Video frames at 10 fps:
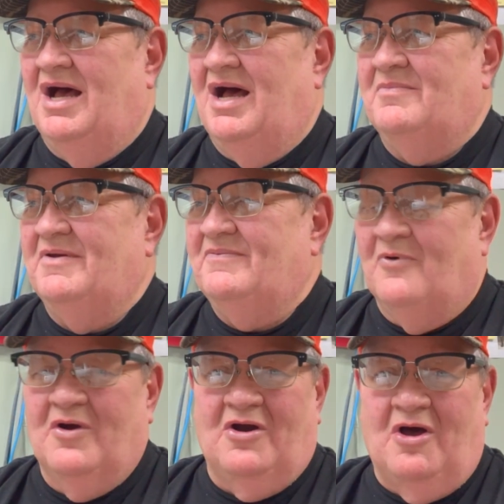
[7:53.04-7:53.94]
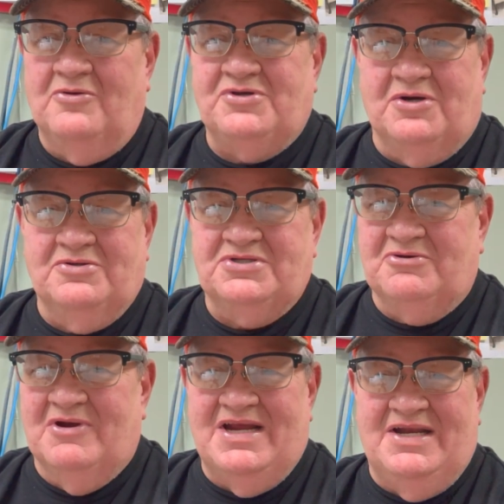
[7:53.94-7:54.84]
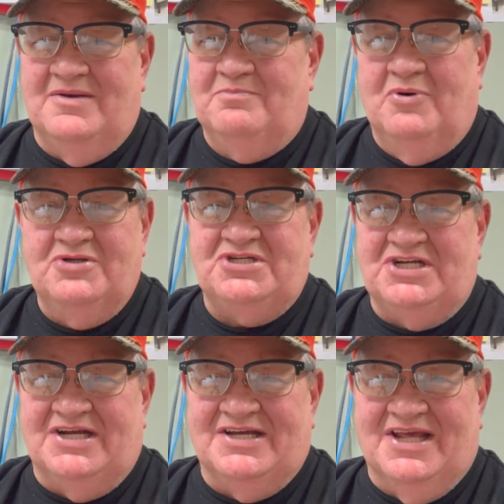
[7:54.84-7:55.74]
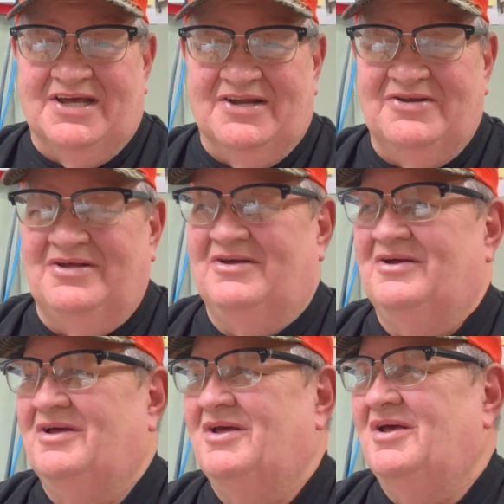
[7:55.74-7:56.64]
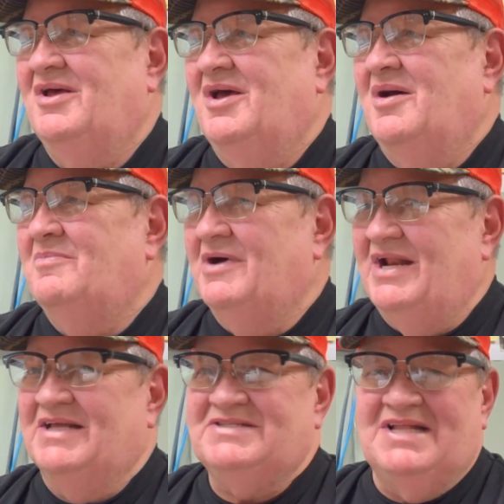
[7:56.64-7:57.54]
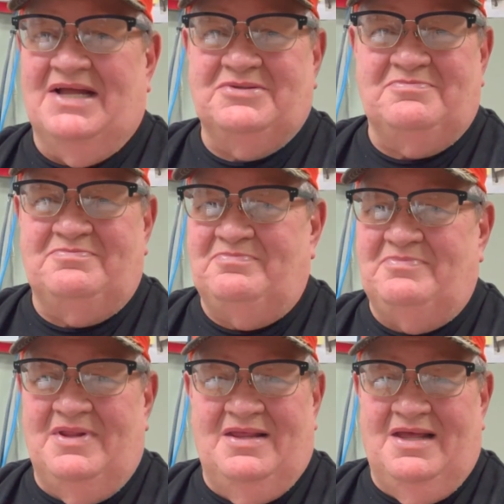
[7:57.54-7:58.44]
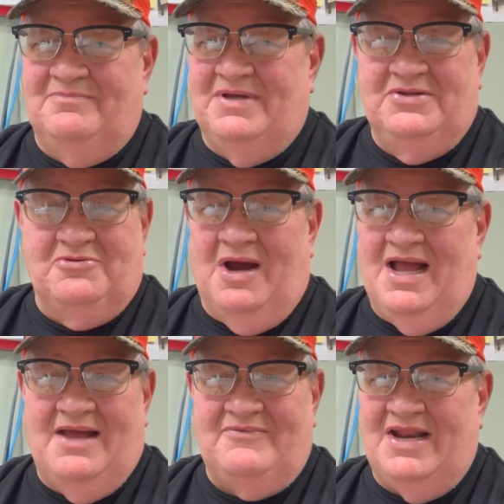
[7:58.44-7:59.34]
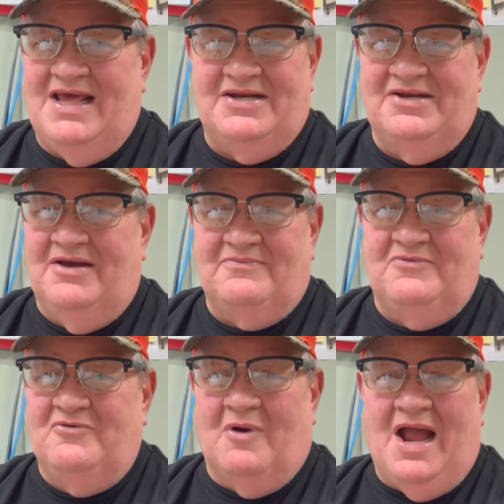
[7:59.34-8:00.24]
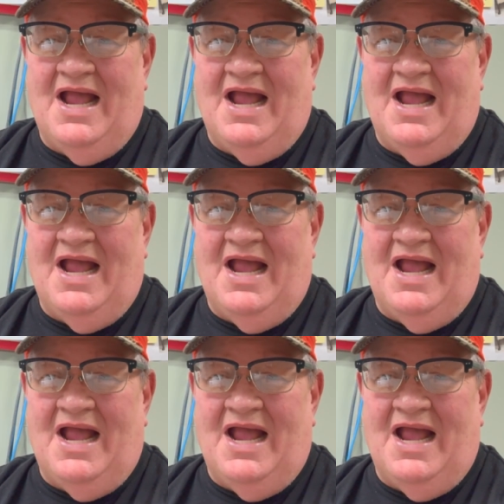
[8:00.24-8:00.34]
Before it all turns green and bushy again. But it's not been dry. I haven't had enough dry